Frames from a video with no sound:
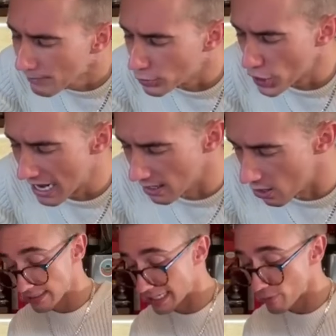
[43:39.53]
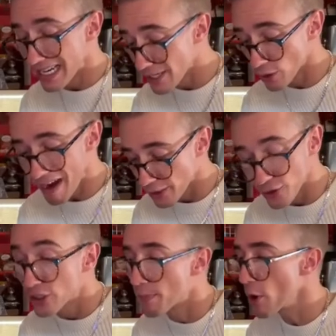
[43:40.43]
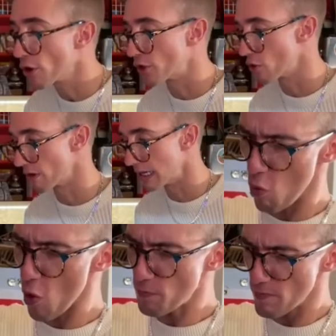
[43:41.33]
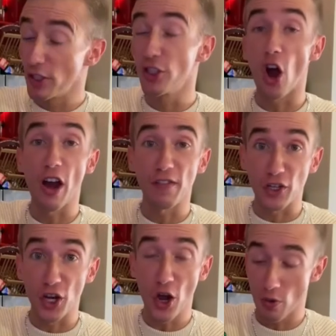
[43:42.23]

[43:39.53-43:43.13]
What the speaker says: Jell-O. It's like reading directions to purgatory. Star of the show.